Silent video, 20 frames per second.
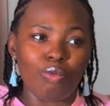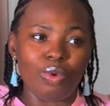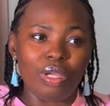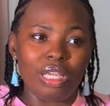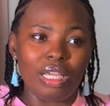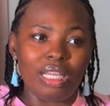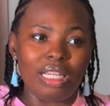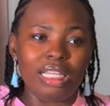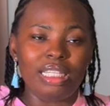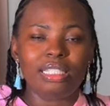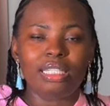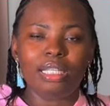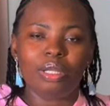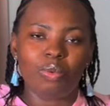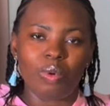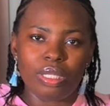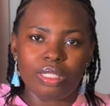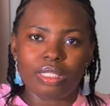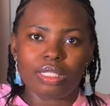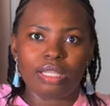literally
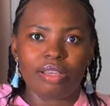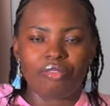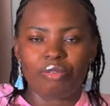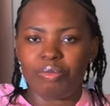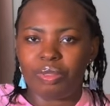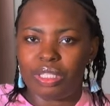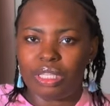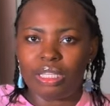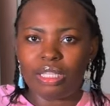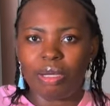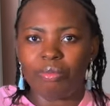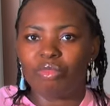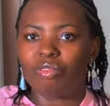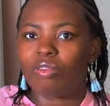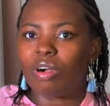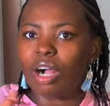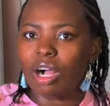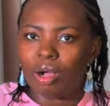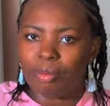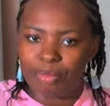went 7%
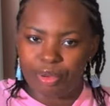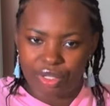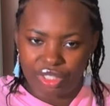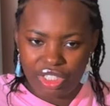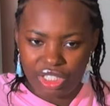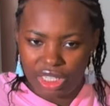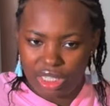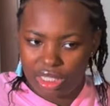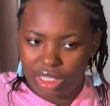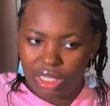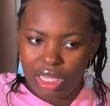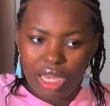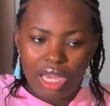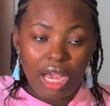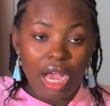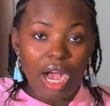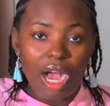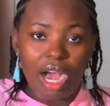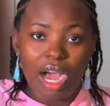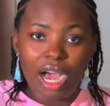above our budget,
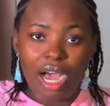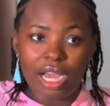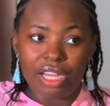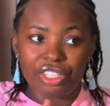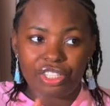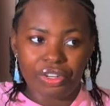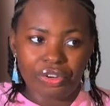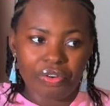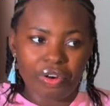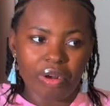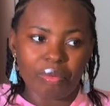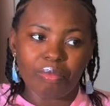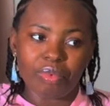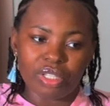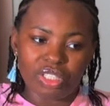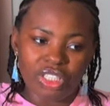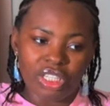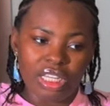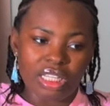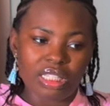our general
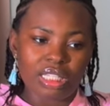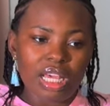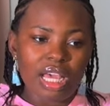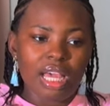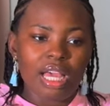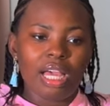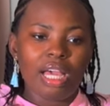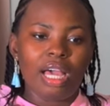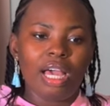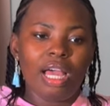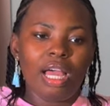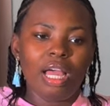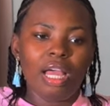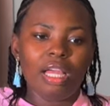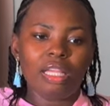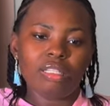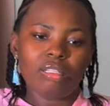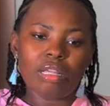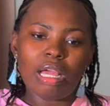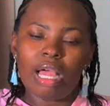budget.
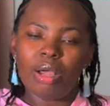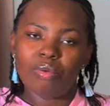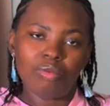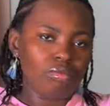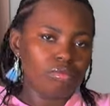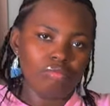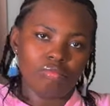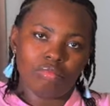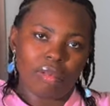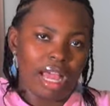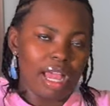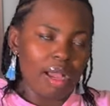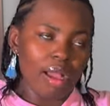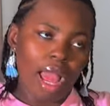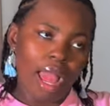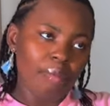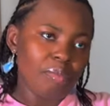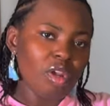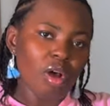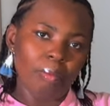And
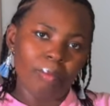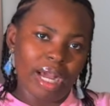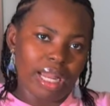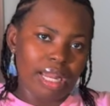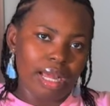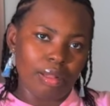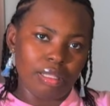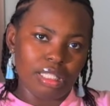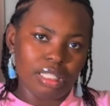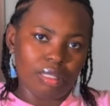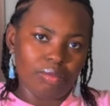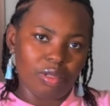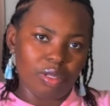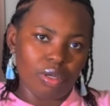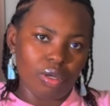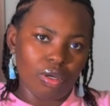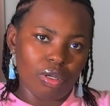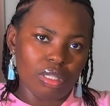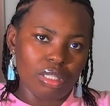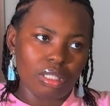I'm not mad at it
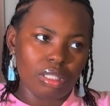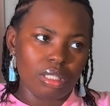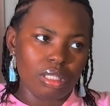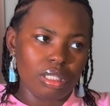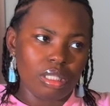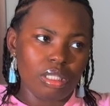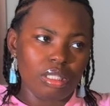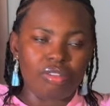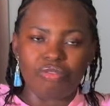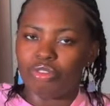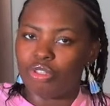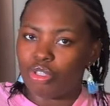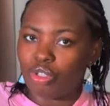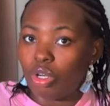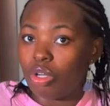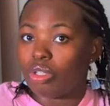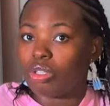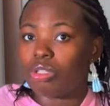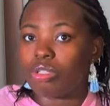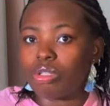because the
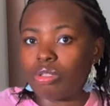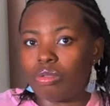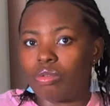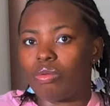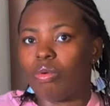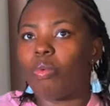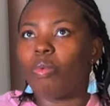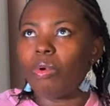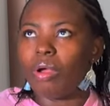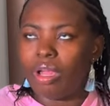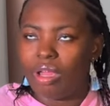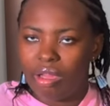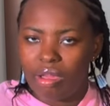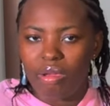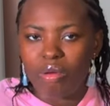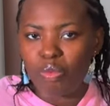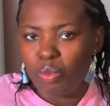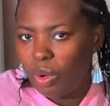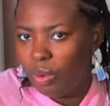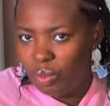results
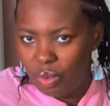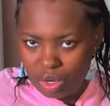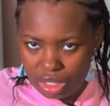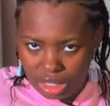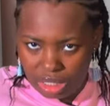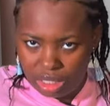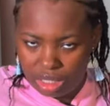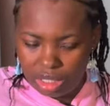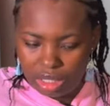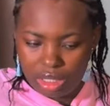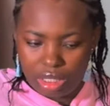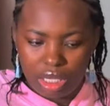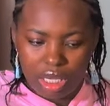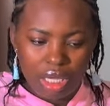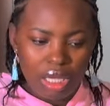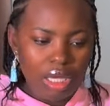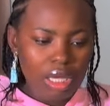were worth it.